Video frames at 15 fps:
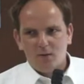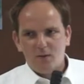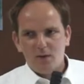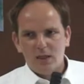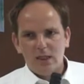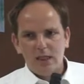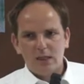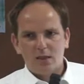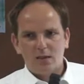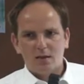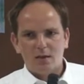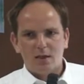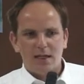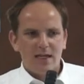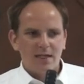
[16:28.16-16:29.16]
we need
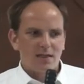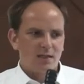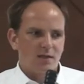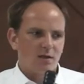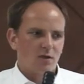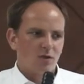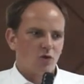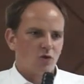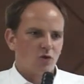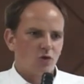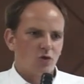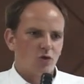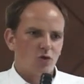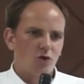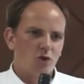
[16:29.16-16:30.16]
less
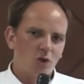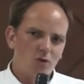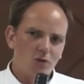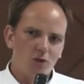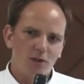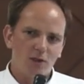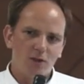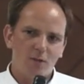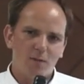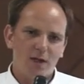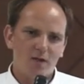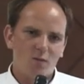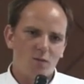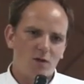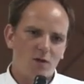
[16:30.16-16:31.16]
soldiers,
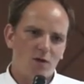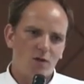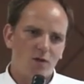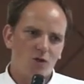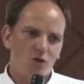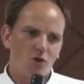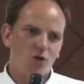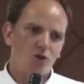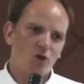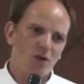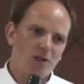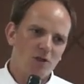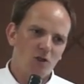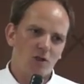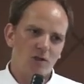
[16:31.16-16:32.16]
but more
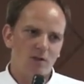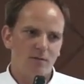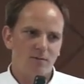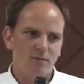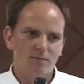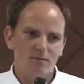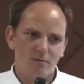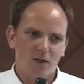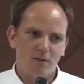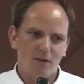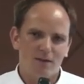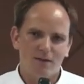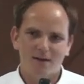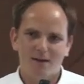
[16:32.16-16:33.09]
soilers, maybe,